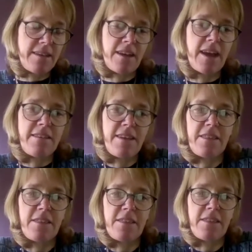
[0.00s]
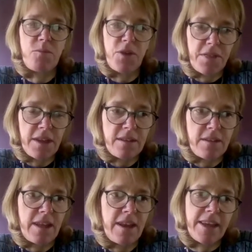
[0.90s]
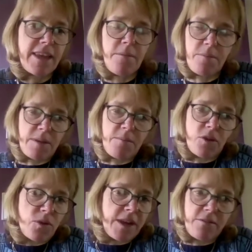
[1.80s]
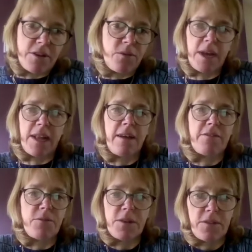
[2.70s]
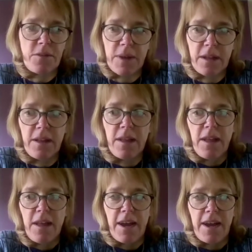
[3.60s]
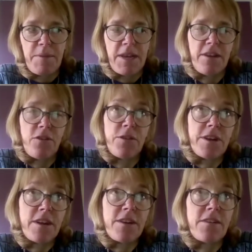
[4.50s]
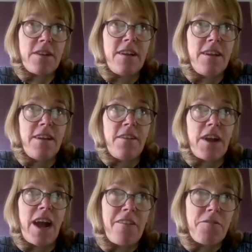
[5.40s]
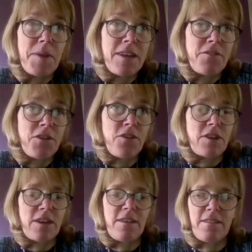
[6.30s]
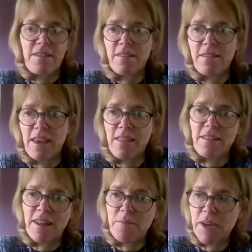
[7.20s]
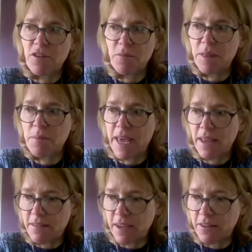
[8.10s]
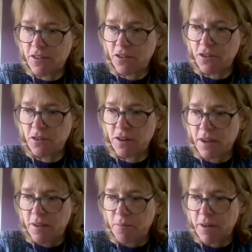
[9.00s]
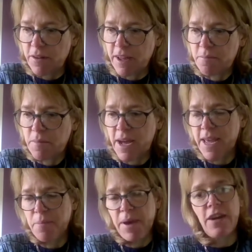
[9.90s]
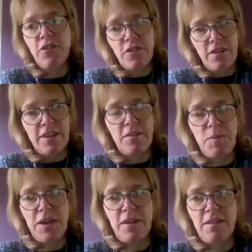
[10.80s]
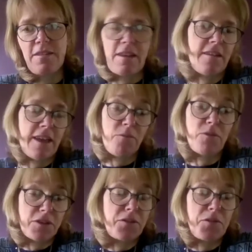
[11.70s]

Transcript: I take them with it and then I keep them going for a while afterwards as well. I mean, I know there are there have been a few studies that say that that might not be the best thing to do but in my personal experience, it, it works for